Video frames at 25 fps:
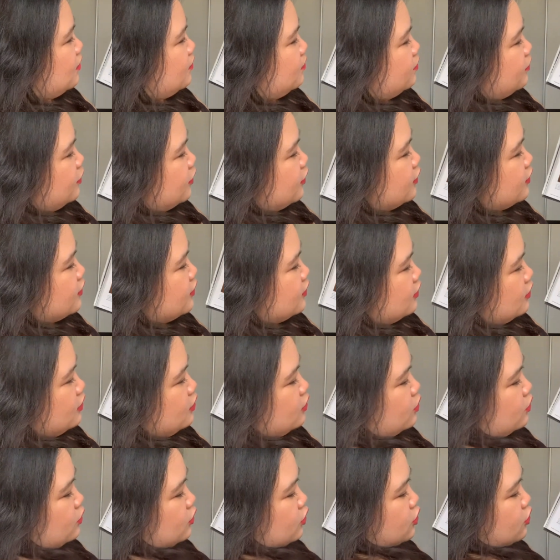because
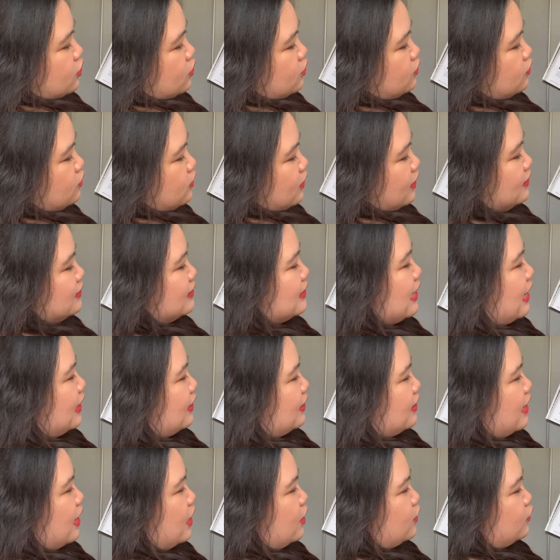it shows you
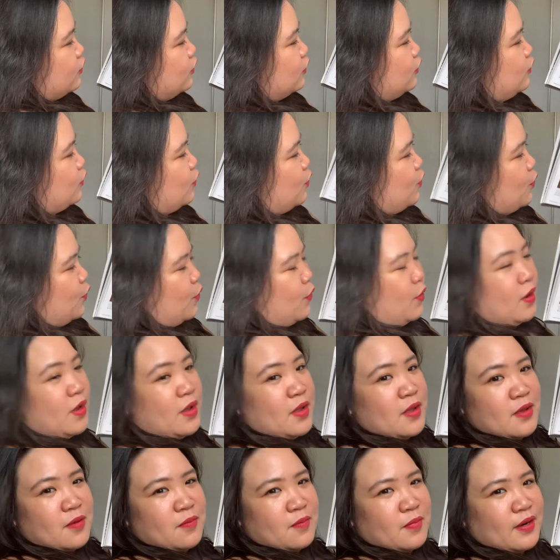exactly how to do
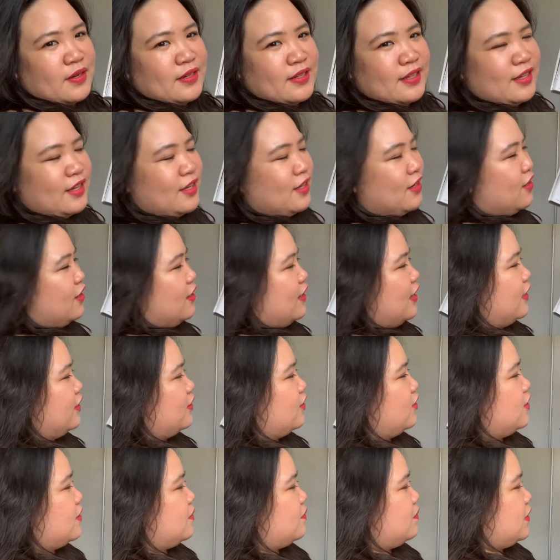particular
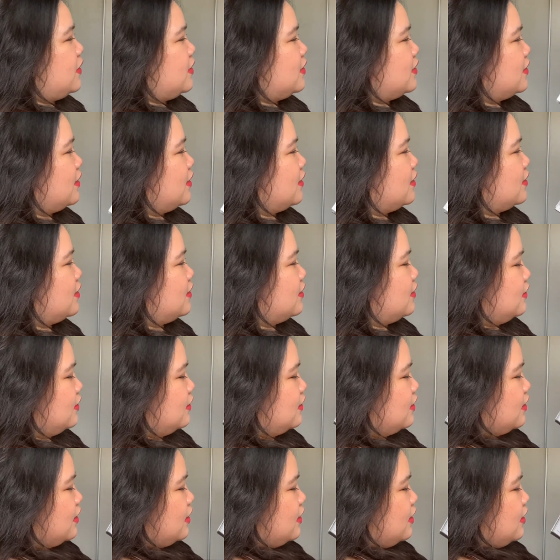lettering pieces.
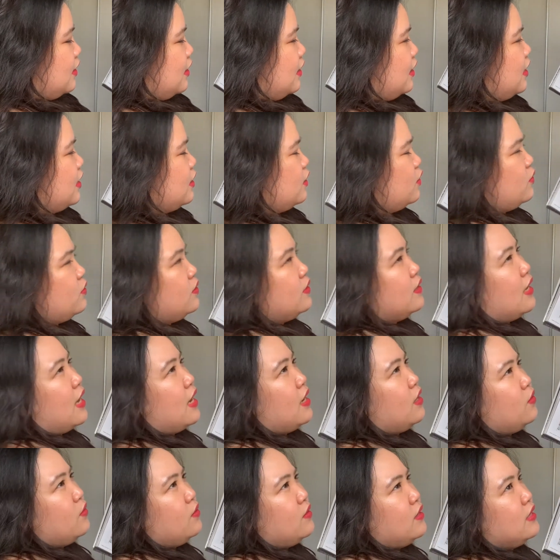I
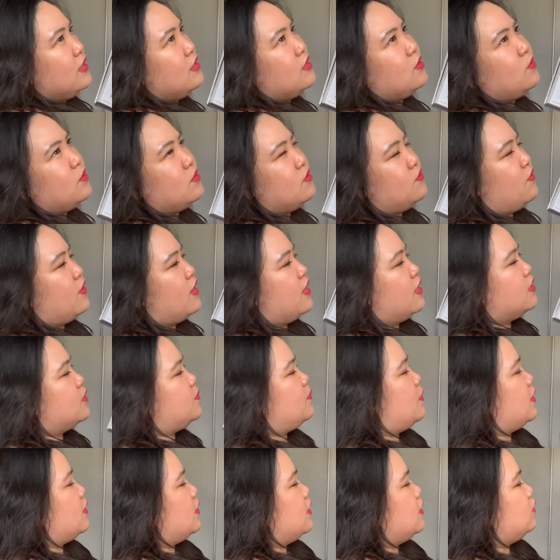don't think this was very
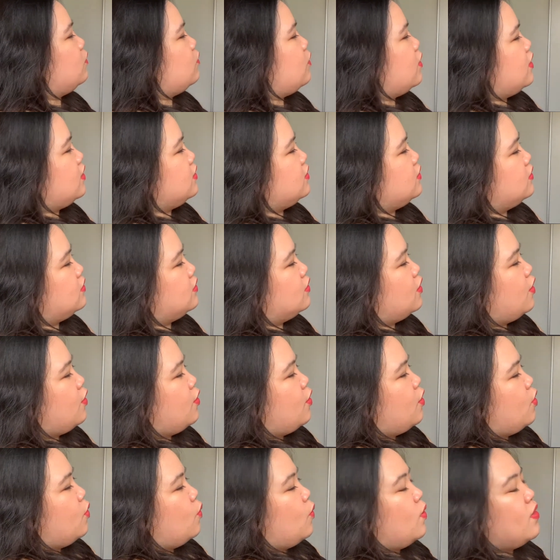expensive. It was
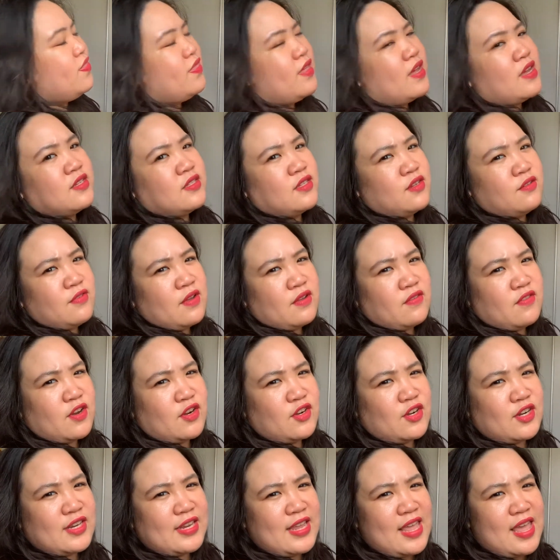
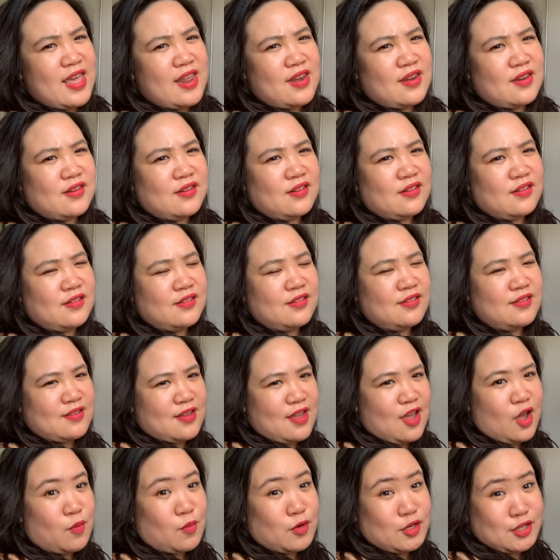1,500 yen.
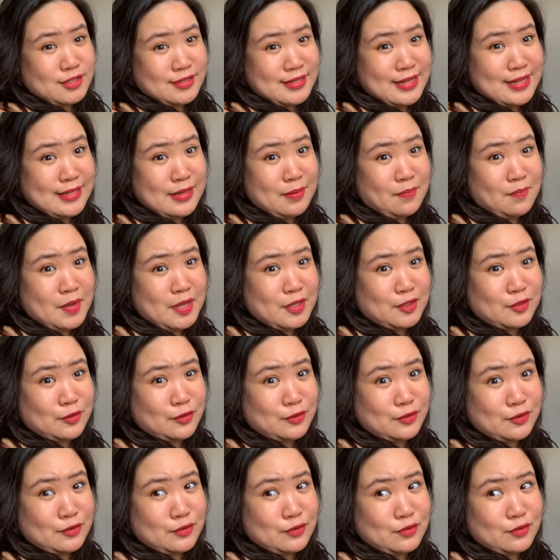How much is that in
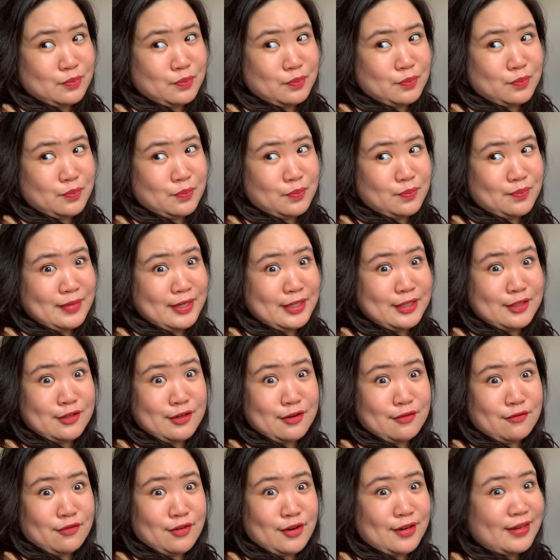pesos? Please
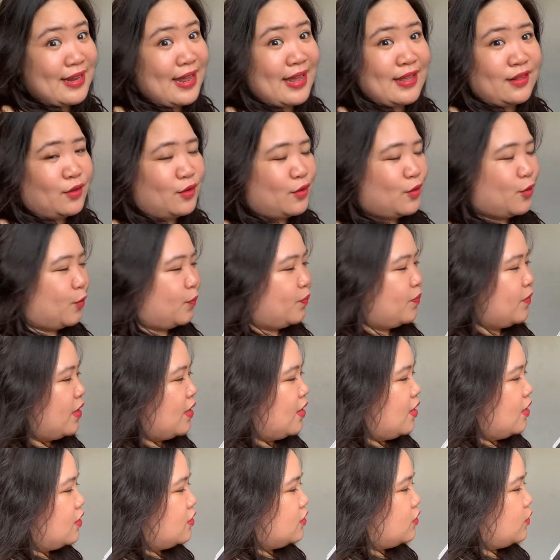convert. I don't know.
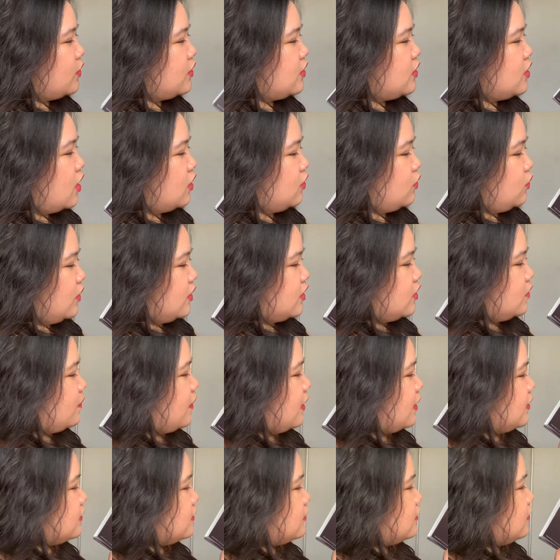So it's not too
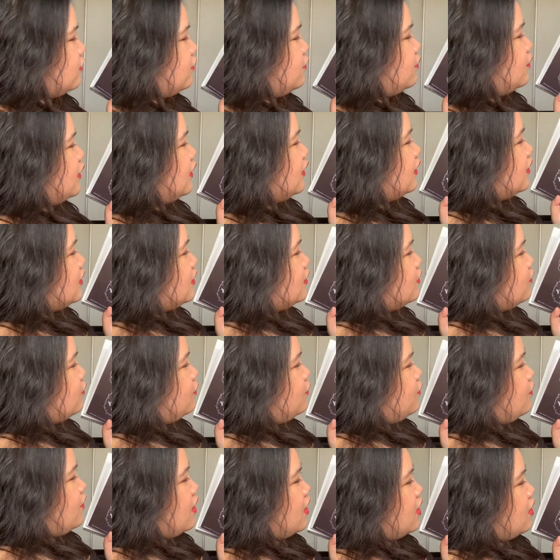expensive, but it's
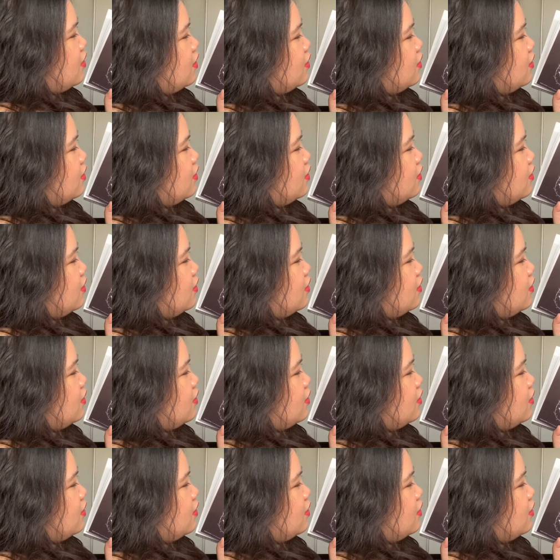very